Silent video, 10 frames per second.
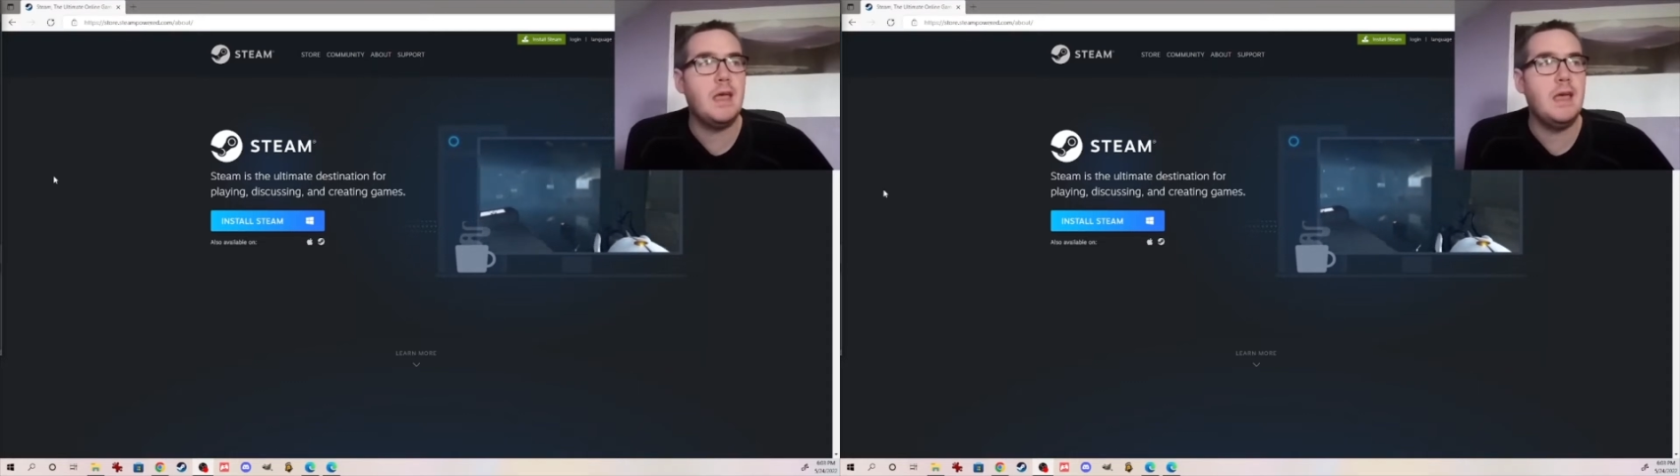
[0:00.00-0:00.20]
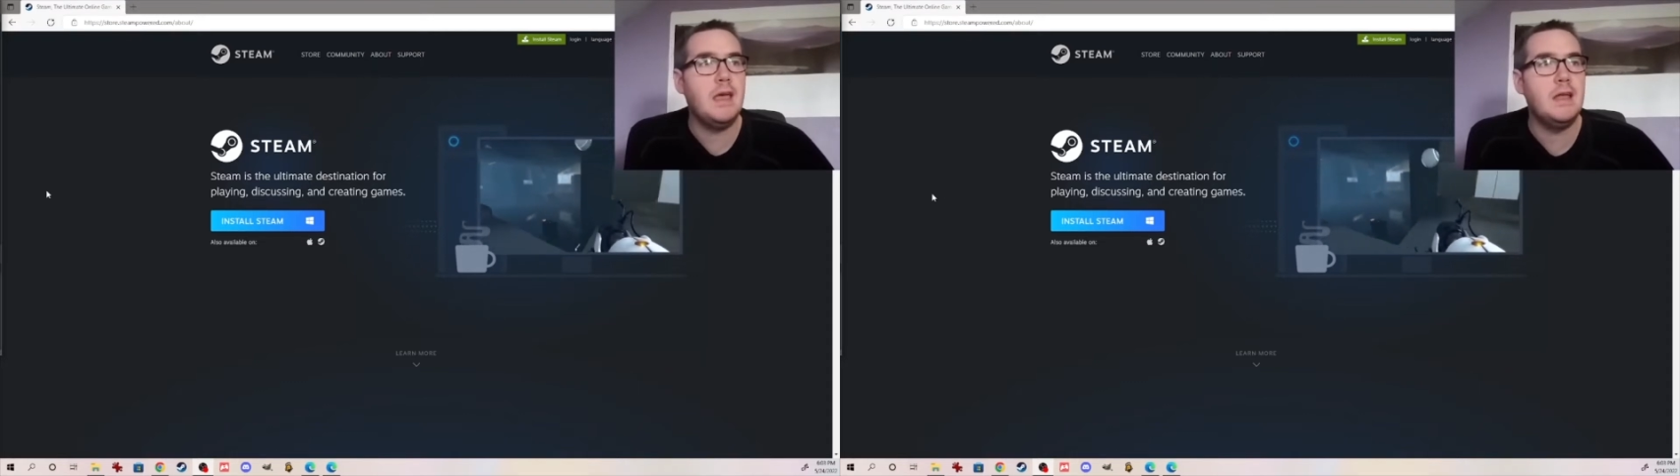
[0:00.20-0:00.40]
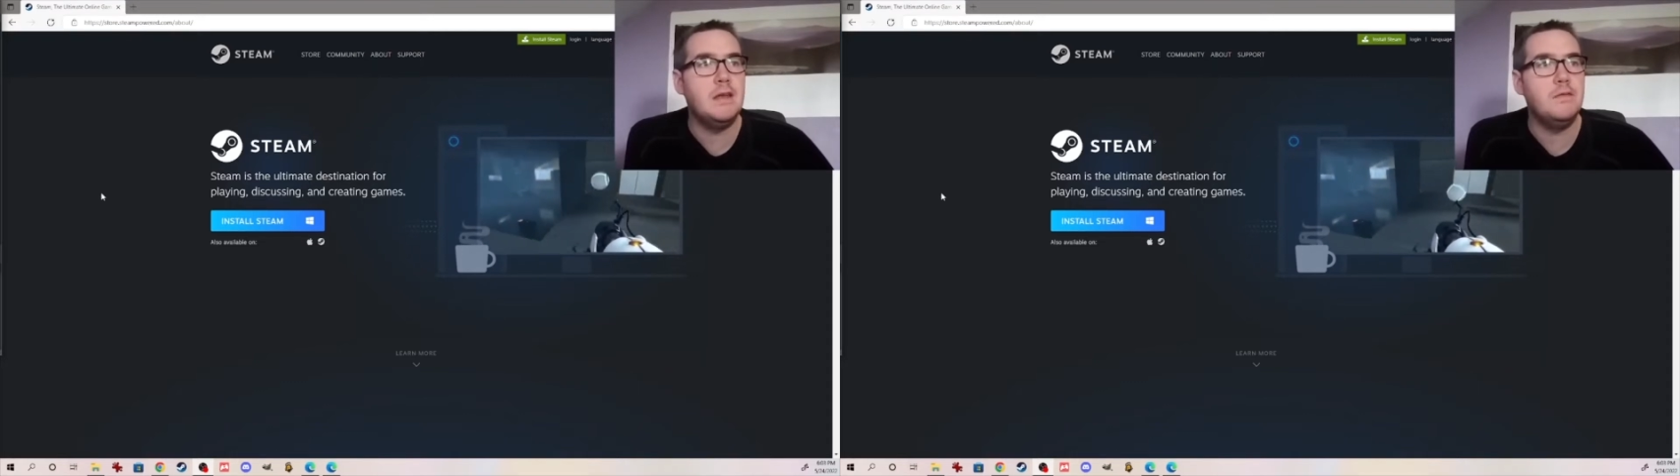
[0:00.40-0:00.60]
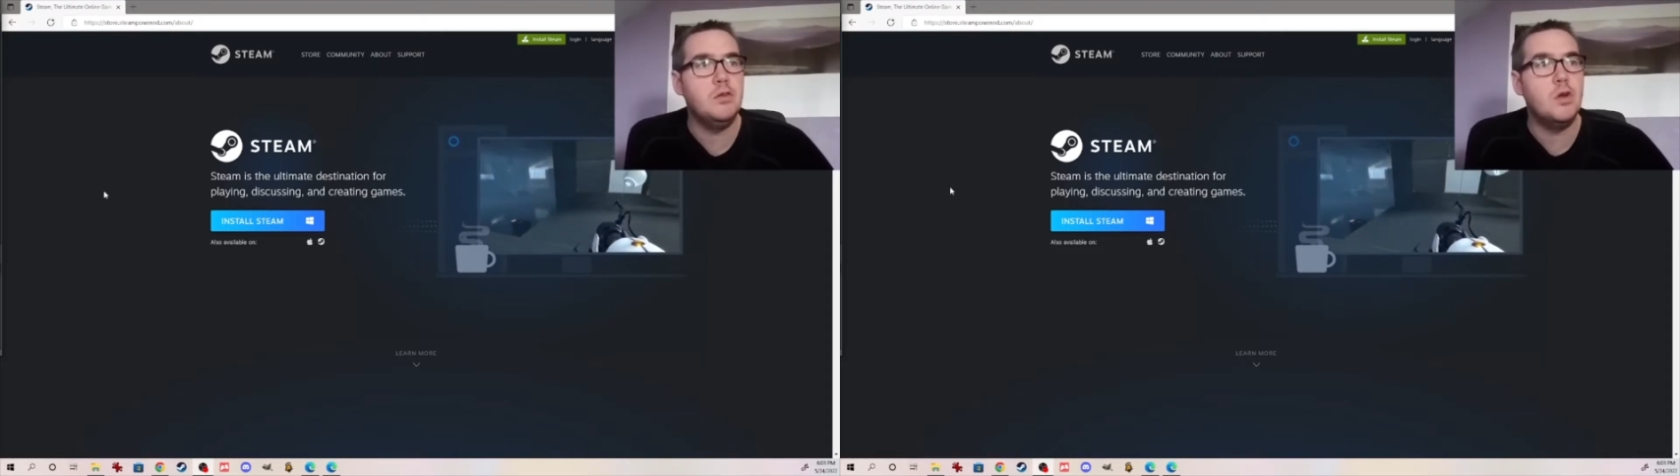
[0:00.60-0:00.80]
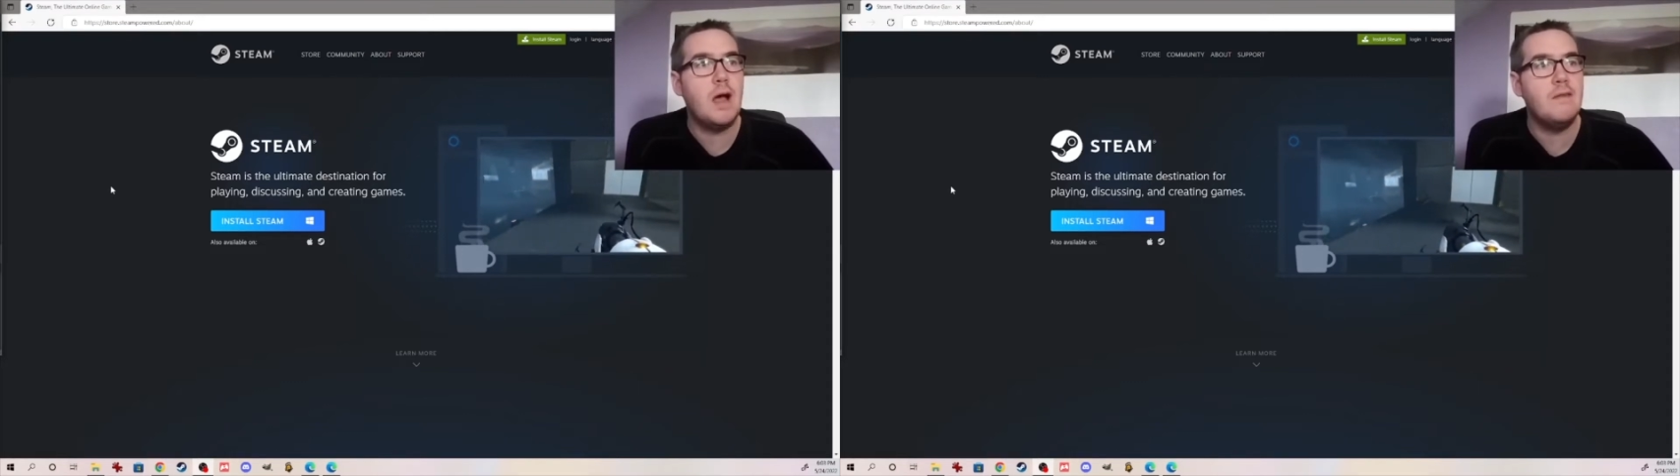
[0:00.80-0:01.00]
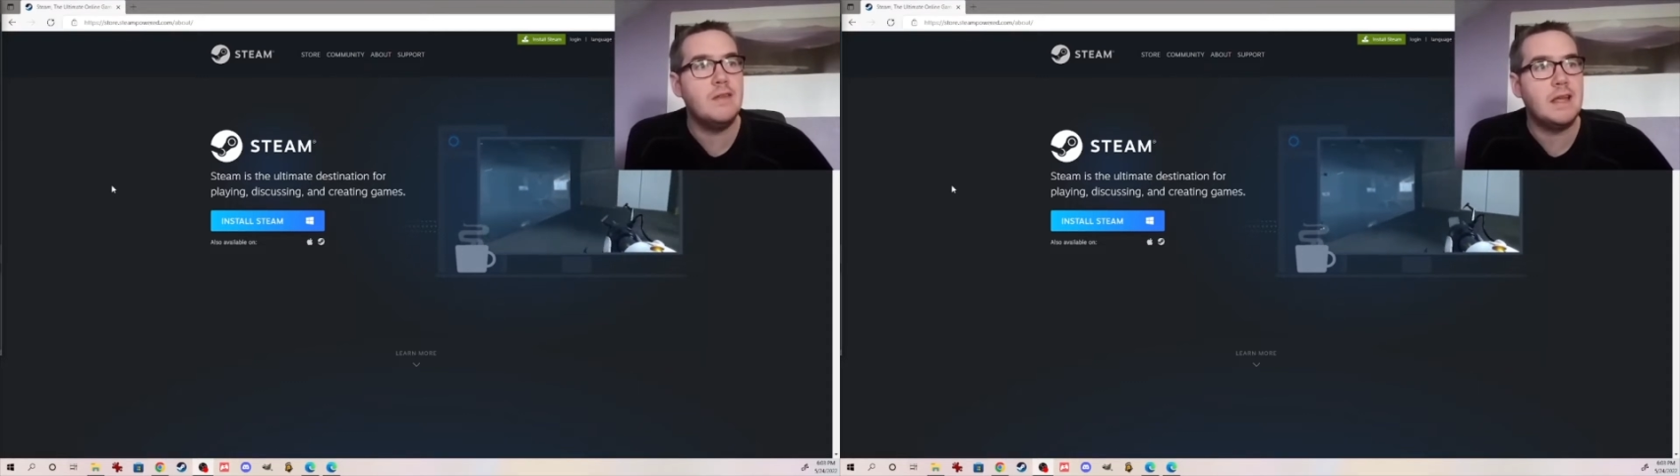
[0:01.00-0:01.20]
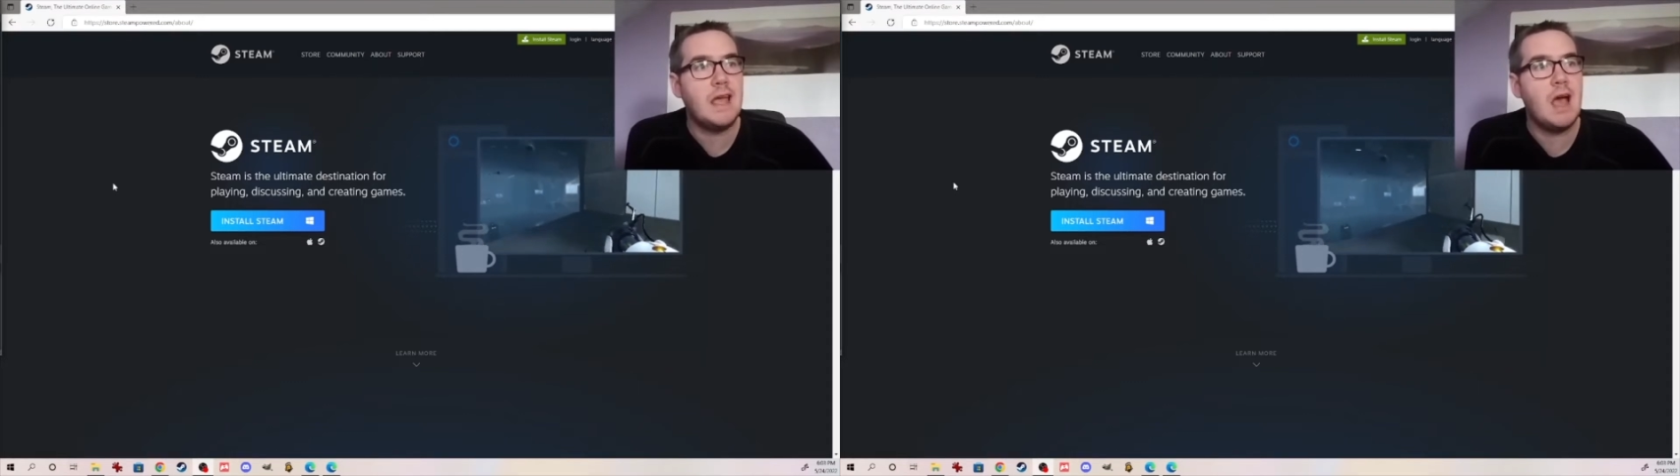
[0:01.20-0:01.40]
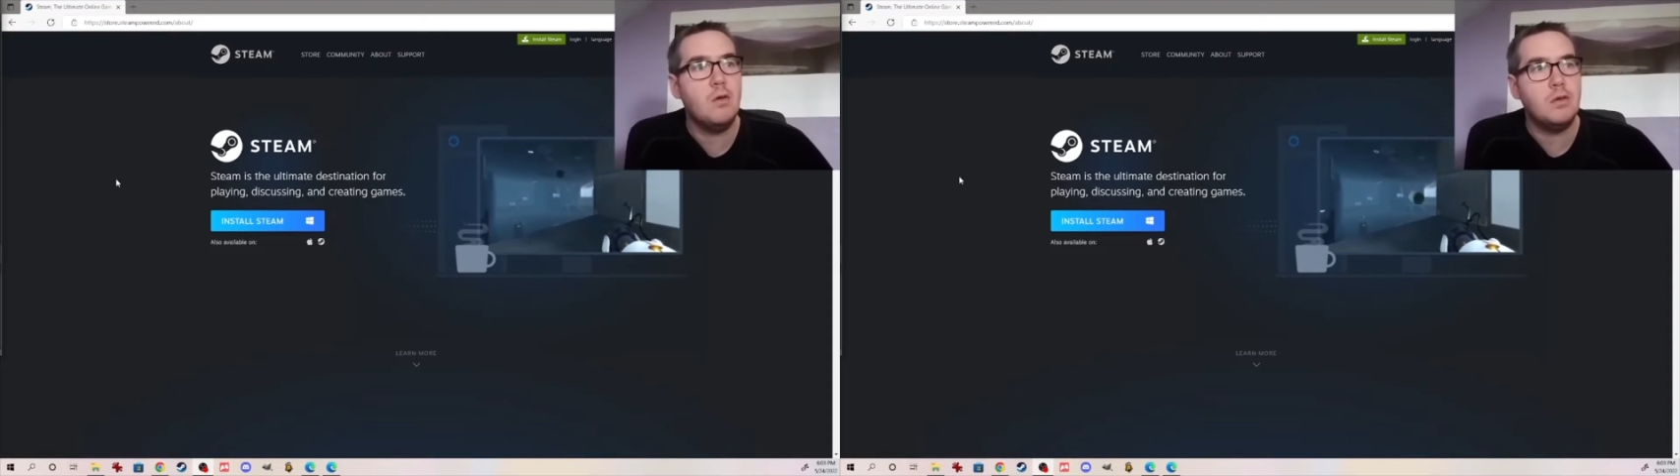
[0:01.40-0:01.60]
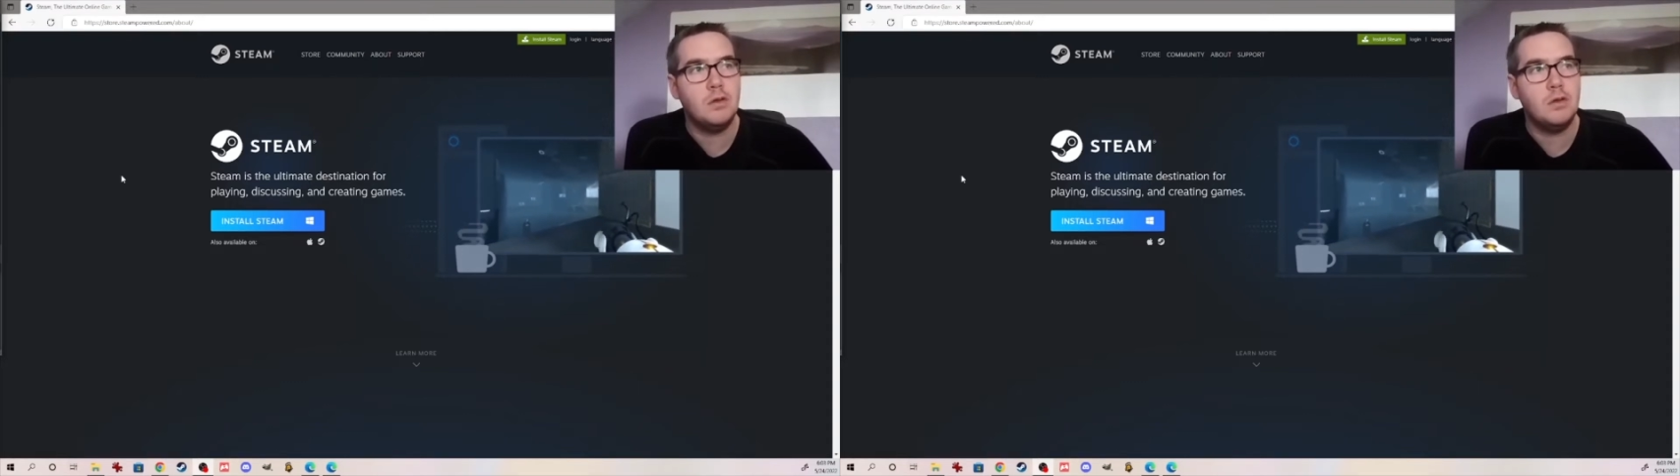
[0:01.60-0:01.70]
and if you don't have an account